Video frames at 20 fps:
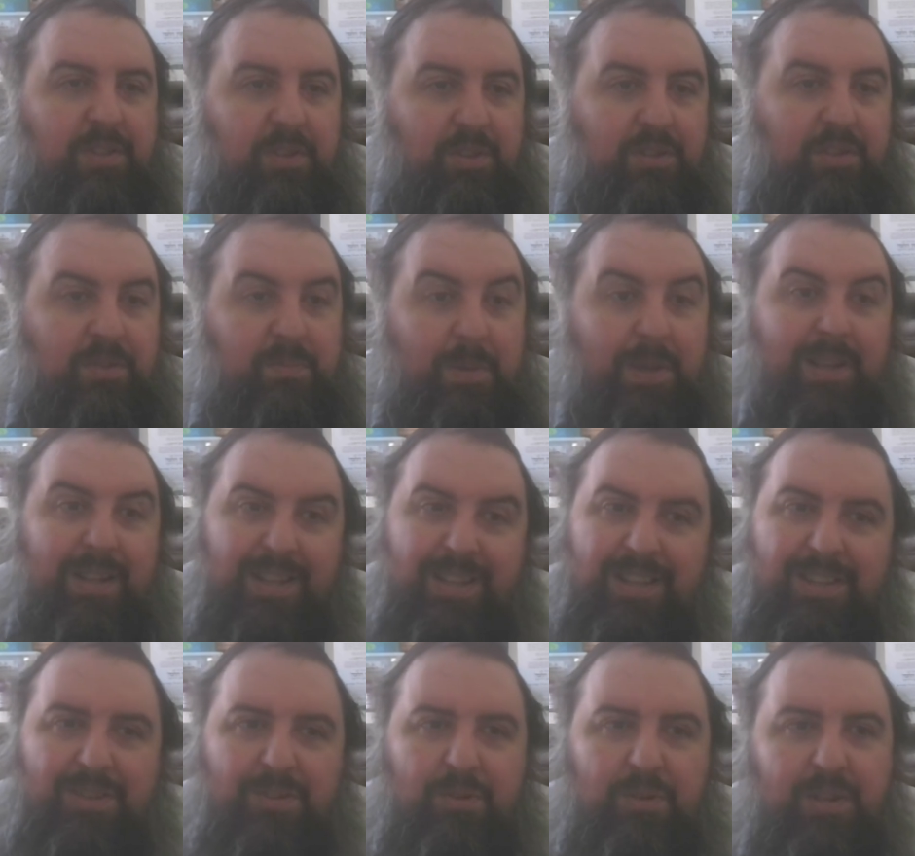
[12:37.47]
so to speak,
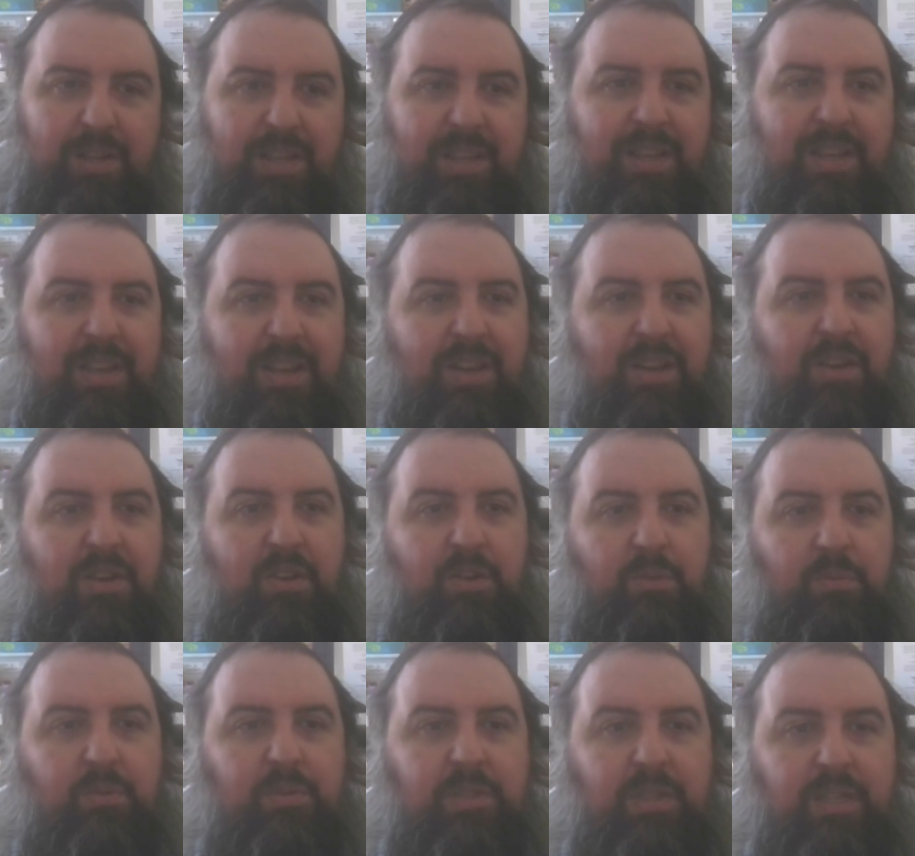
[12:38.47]
literally,
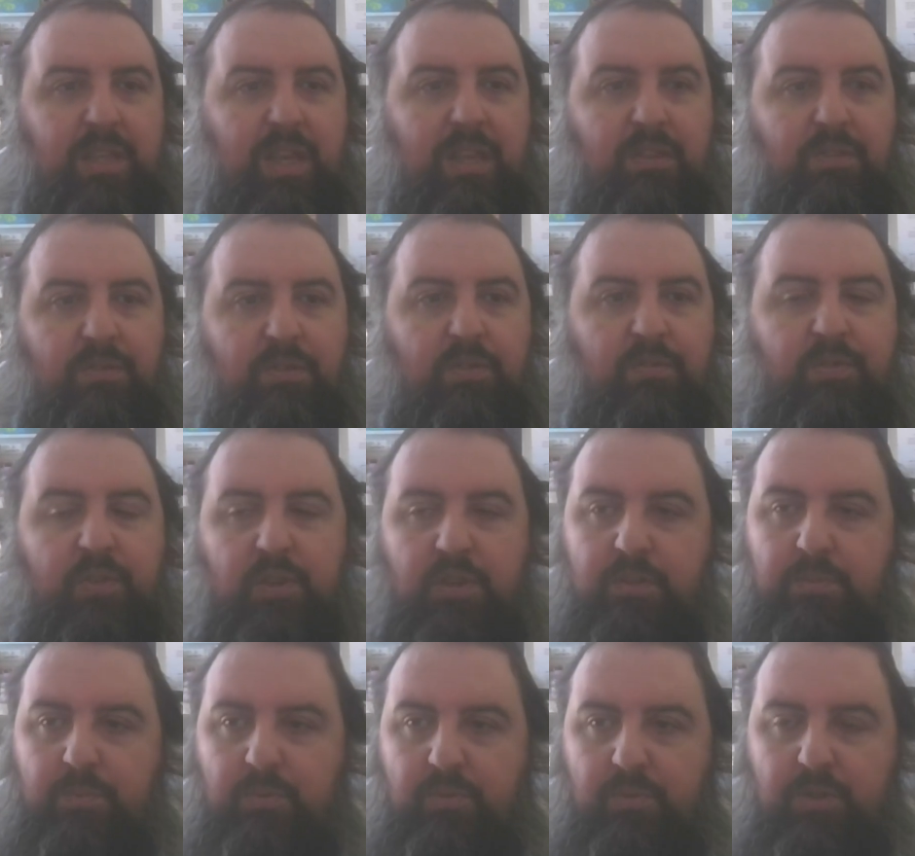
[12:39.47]
was the death of the
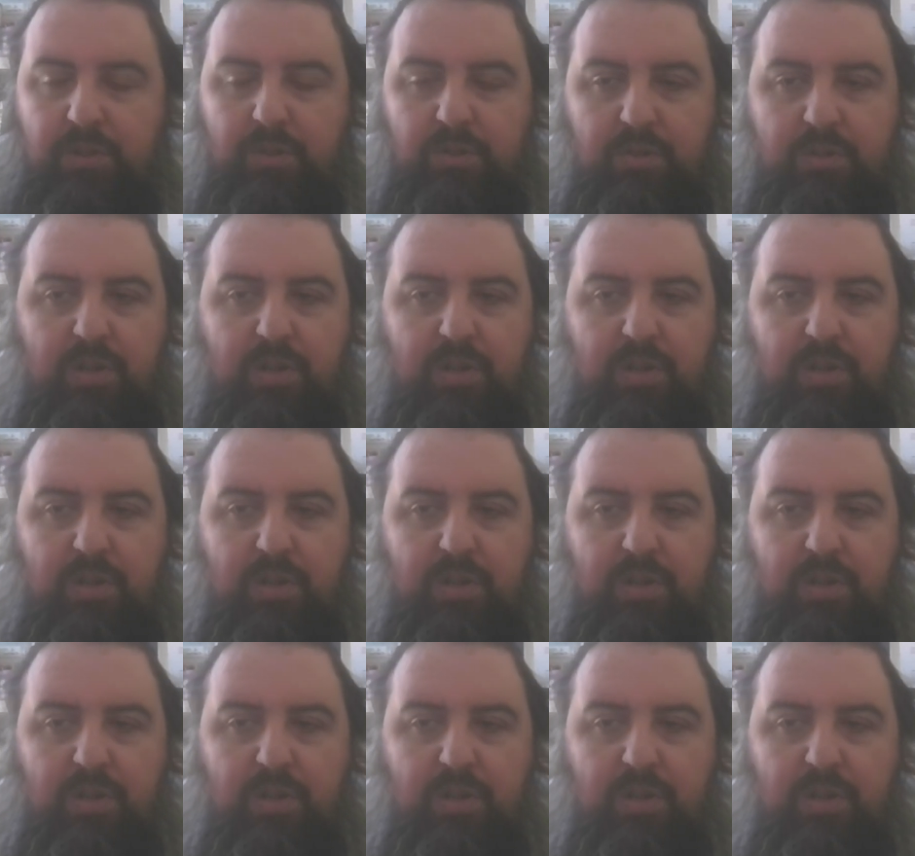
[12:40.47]
firstborn children.